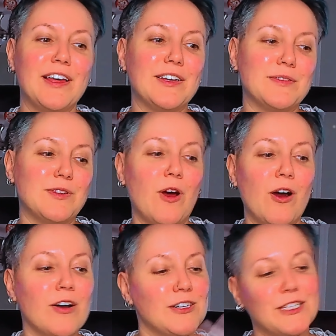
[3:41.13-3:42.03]

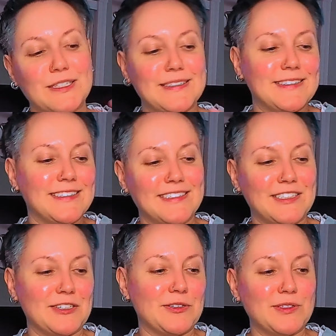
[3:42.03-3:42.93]
long,
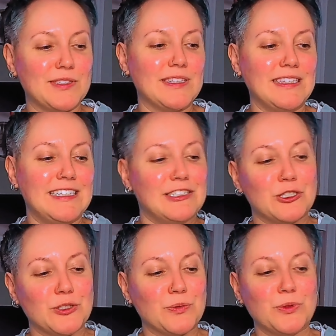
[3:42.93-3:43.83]

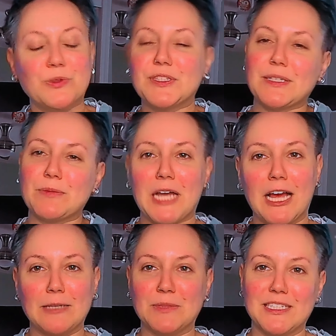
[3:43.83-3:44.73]
leisure routes
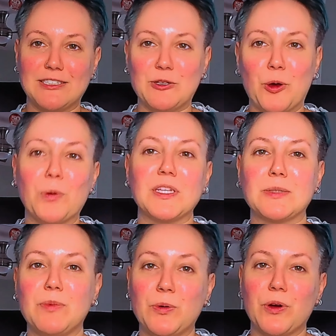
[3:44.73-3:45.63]
sometimes as you go
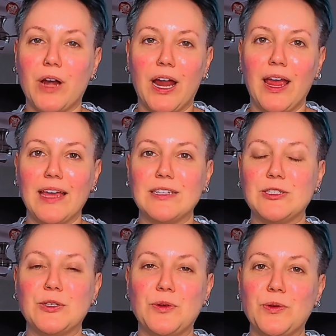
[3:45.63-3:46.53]
exploring
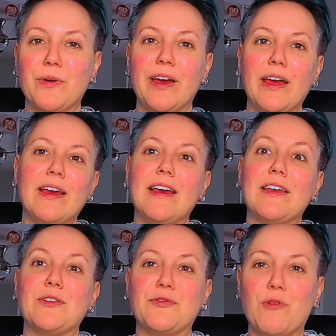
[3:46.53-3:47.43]
into
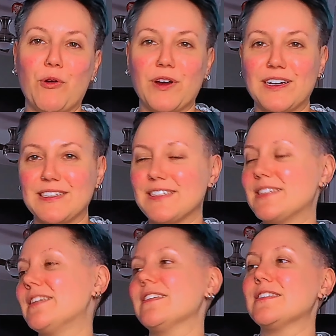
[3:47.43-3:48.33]
the
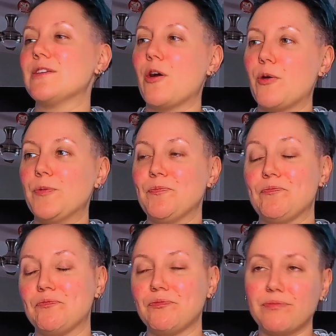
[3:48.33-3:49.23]
forest. So
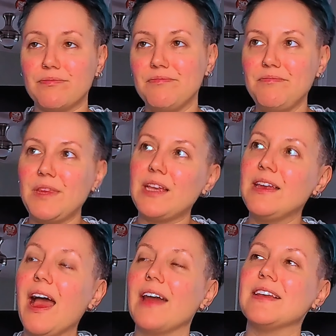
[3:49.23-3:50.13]

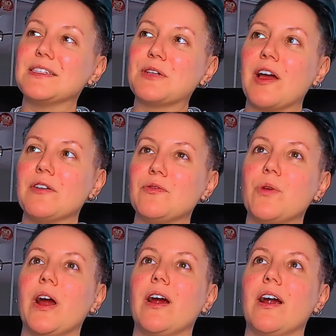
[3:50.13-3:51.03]
yeah, that's kind of
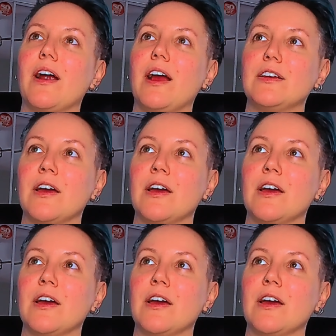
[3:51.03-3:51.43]
where I